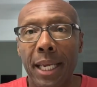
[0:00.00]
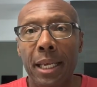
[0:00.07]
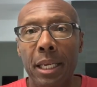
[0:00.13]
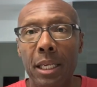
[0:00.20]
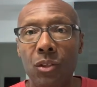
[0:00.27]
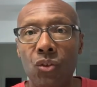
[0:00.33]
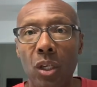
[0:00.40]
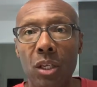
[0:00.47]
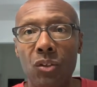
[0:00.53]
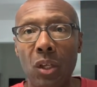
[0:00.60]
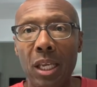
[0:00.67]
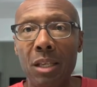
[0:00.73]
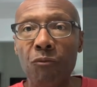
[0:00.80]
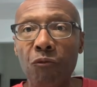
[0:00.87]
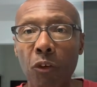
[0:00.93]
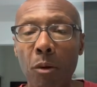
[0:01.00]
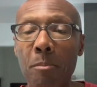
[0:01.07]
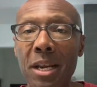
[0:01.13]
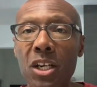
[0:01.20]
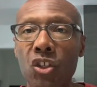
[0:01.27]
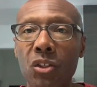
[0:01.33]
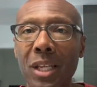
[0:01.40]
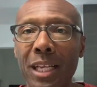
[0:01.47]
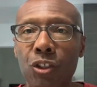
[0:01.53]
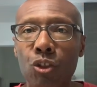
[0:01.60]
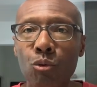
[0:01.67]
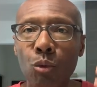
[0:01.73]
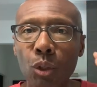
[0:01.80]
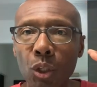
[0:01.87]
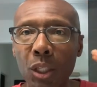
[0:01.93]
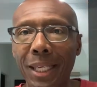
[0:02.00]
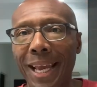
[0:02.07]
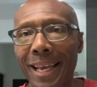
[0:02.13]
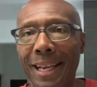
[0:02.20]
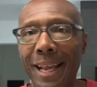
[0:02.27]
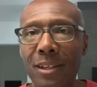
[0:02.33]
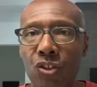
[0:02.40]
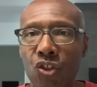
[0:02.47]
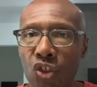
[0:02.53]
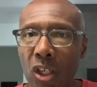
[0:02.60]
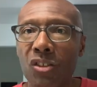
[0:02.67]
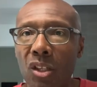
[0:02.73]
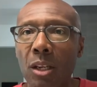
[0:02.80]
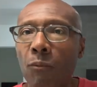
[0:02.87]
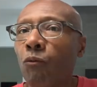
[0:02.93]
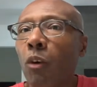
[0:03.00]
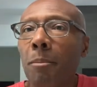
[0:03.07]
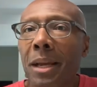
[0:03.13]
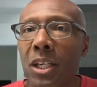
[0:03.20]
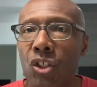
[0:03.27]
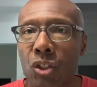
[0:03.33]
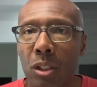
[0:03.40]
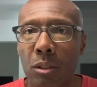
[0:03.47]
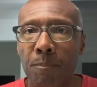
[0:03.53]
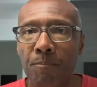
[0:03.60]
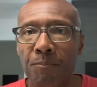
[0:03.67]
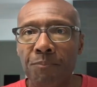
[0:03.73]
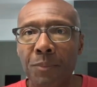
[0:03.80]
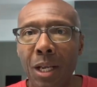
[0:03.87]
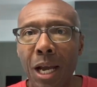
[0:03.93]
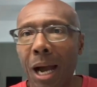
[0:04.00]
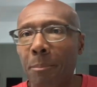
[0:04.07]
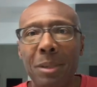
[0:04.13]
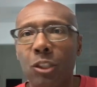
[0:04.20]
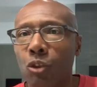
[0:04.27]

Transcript: is information that you look at as just information. I'm